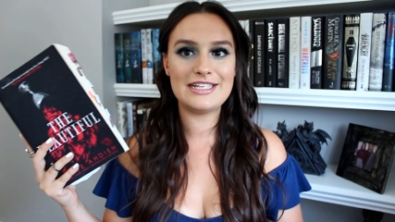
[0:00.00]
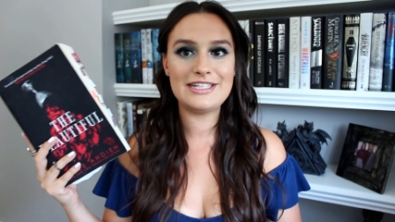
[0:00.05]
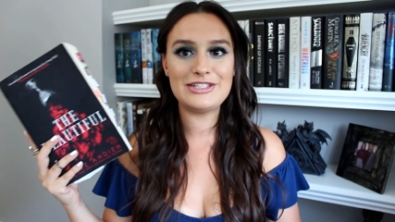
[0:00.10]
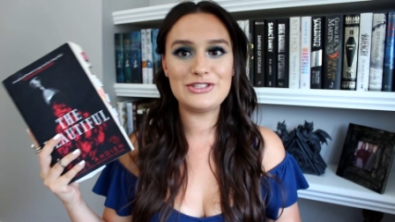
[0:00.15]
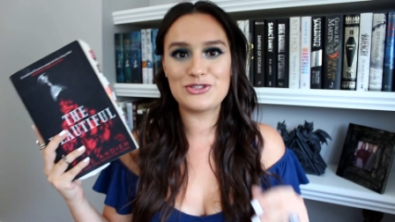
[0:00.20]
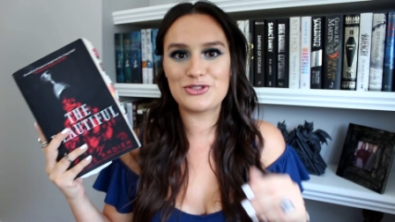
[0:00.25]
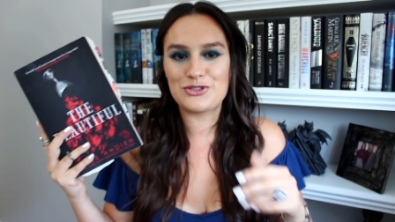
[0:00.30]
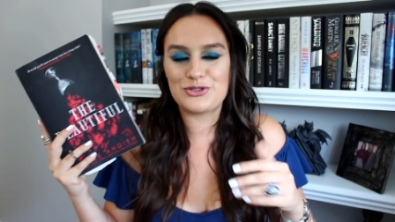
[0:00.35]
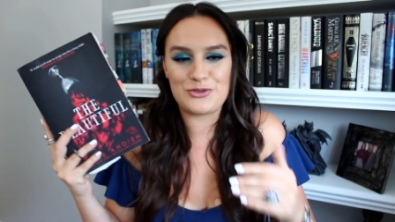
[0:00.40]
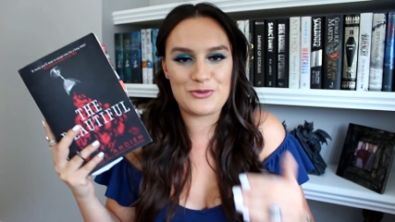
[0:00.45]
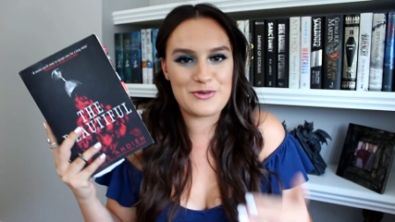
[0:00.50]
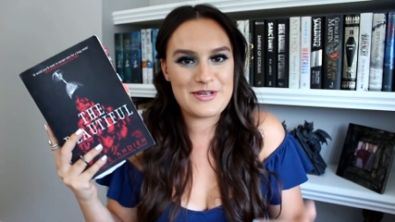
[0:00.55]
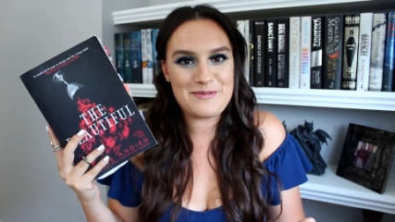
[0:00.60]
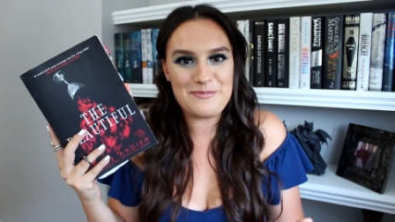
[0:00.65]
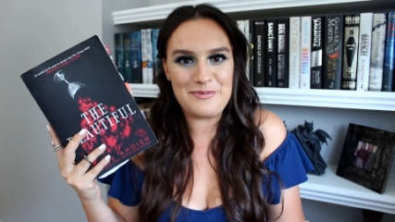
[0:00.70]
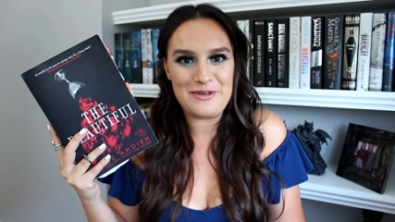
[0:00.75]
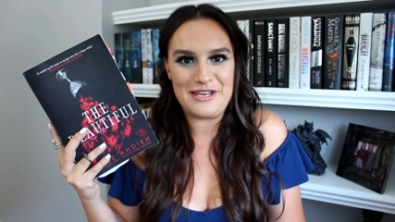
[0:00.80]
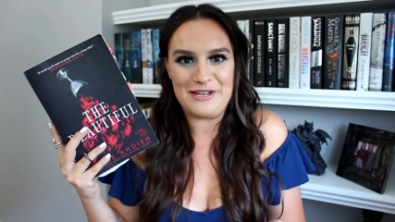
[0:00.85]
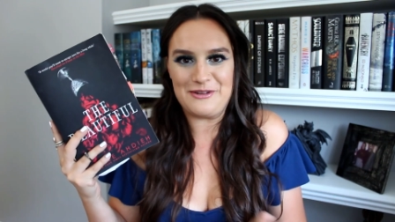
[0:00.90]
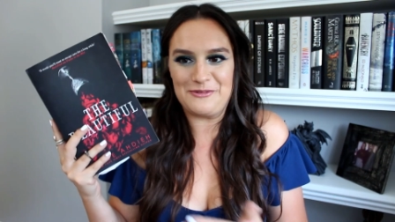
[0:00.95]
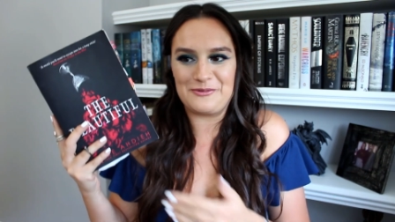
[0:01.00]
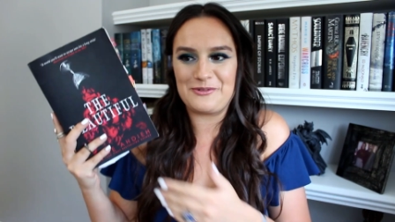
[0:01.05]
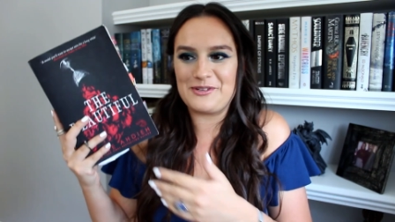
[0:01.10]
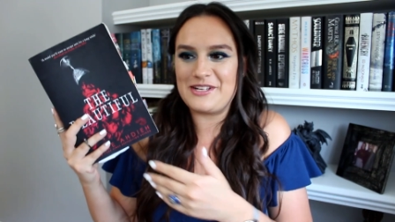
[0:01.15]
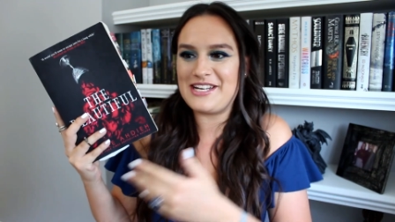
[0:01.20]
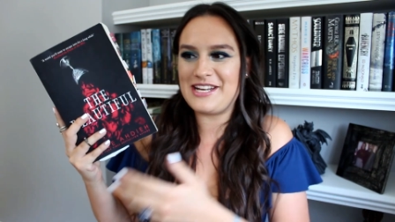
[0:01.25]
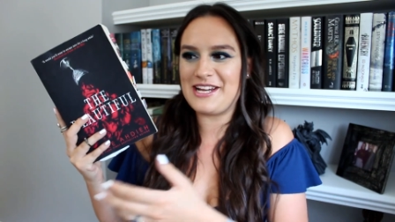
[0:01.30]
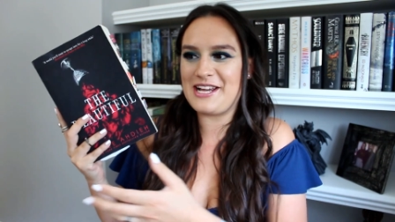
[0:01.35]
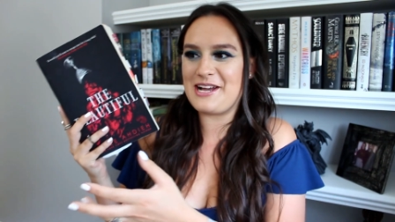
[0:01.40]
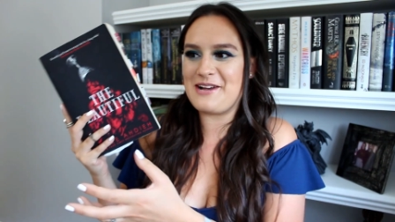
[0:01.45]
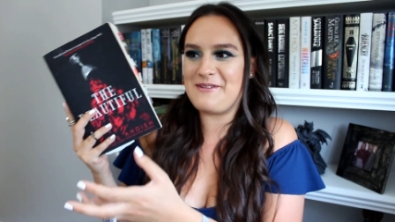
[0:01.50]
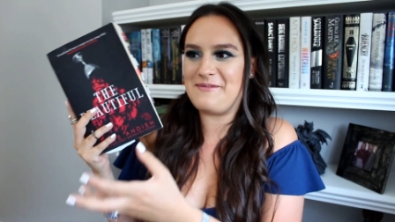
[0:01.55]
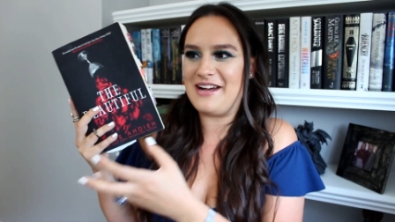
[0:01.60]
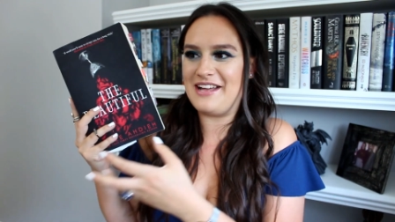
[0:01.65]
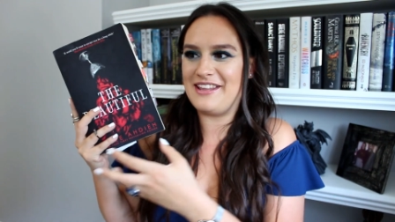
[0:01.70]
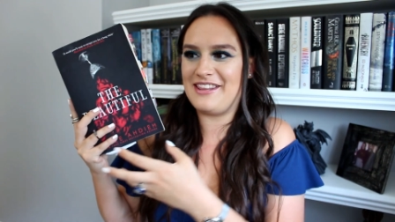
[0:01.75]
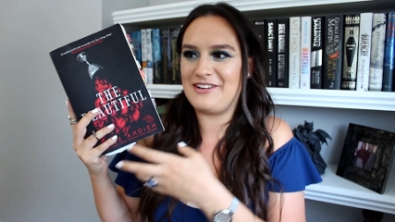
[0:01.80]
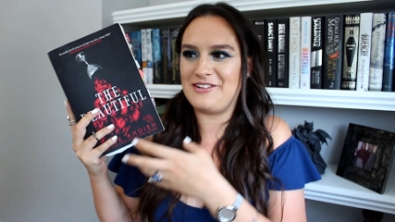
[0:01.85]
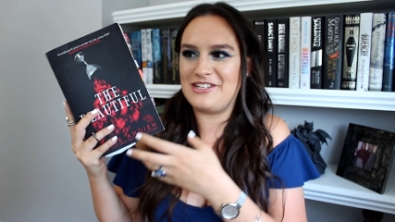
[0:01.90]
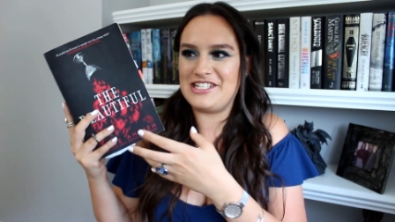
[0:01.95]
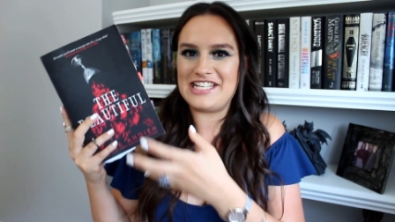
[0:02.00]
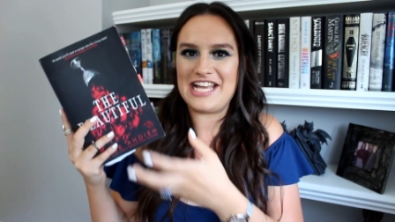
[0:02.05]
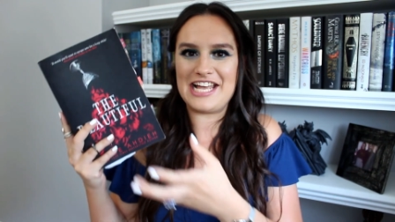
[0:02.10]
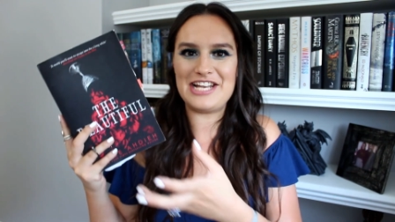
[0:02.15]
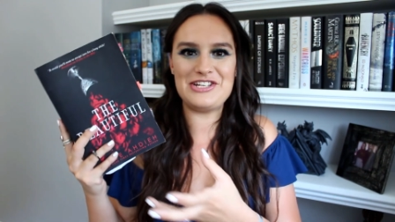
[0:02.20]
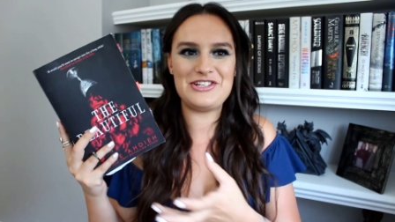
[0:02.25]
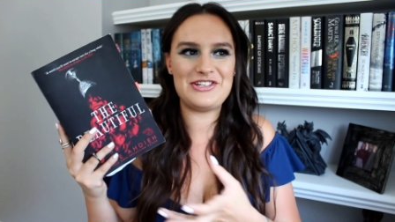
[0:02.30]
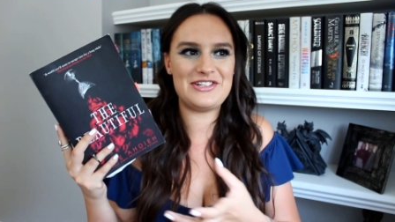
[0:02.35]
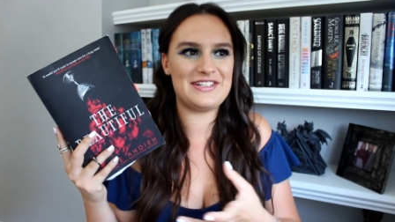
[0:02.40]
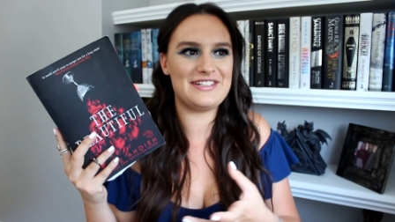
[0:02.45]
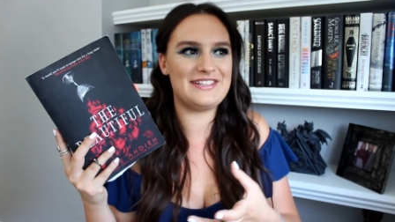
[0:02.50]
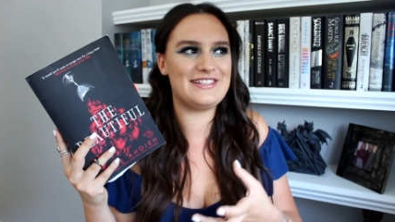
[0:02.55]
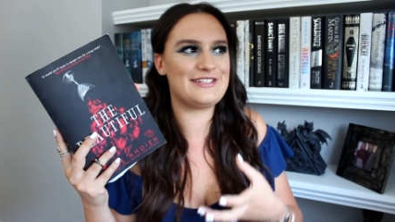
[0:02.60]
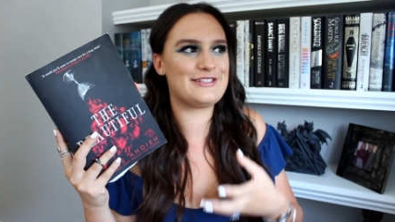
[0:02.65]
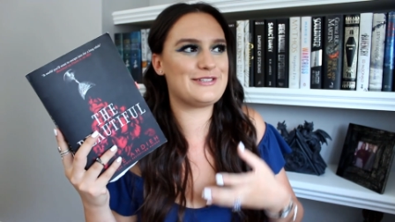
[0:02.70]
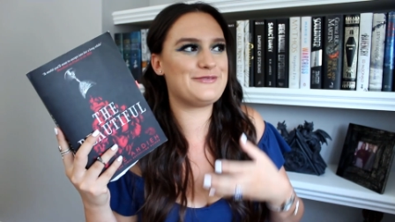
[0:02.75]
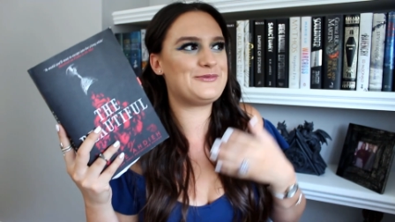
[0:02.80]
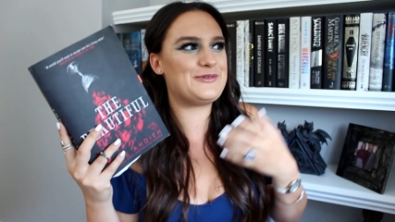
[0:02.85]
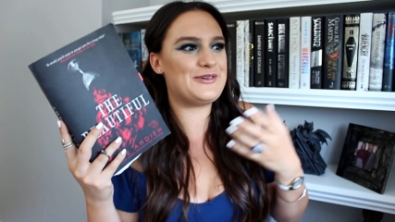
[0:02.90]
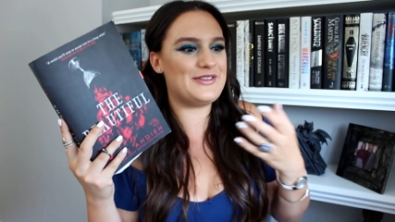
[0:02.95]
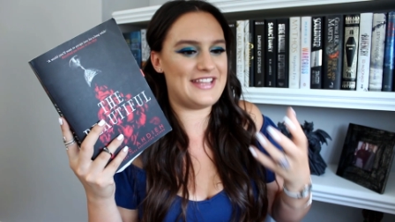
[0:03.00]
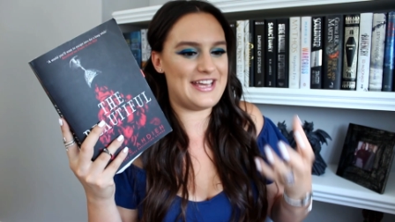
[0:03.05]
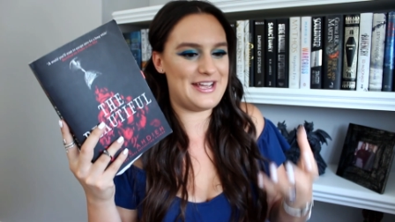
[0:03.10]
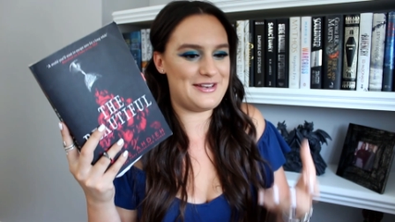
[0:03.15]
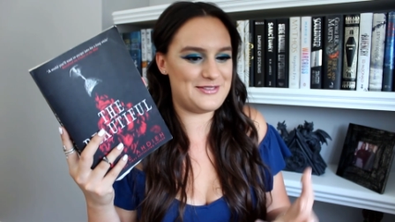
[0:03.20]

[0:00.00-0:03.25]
It's creepy reading about their intentions and what they're